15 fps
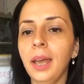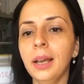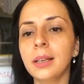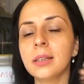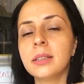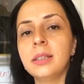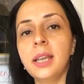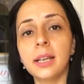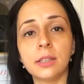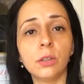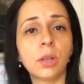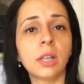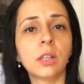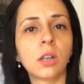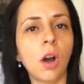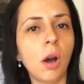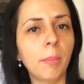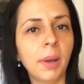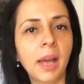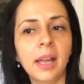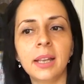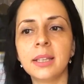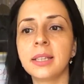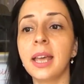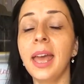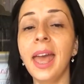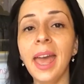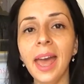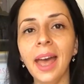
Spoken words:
And yes, you can comment,